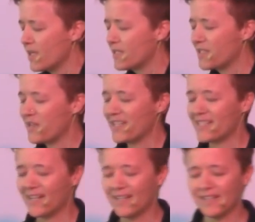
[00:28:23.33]
So
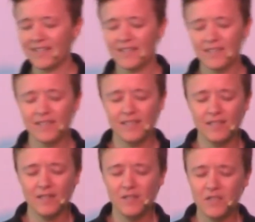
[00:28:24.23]
as I
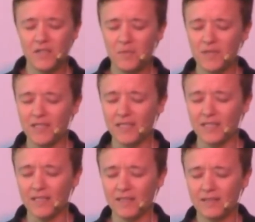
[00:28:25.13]
turn
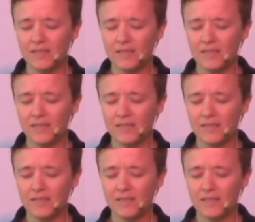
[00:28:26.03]
within,